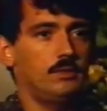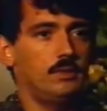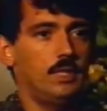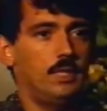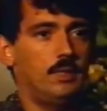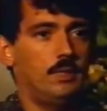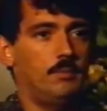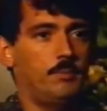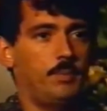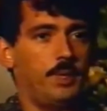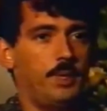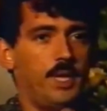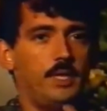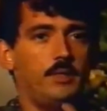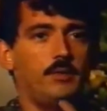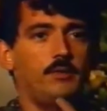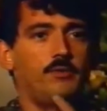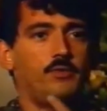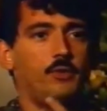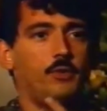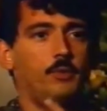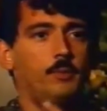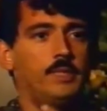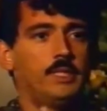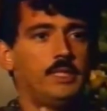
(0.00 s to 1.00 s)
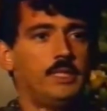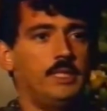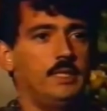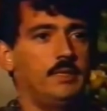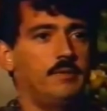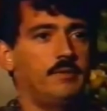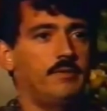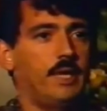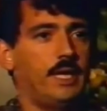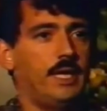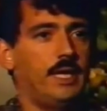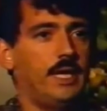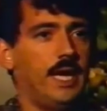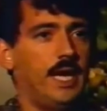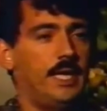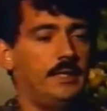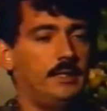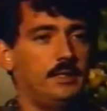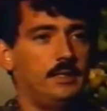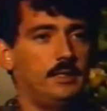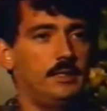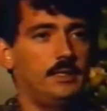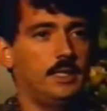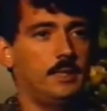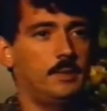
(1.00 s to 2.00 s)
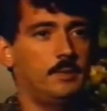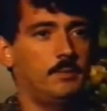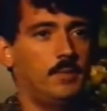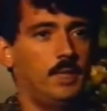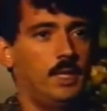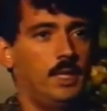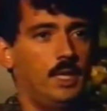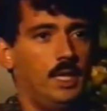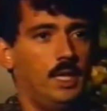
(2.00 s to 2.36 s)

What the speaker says: and better for me if I handed them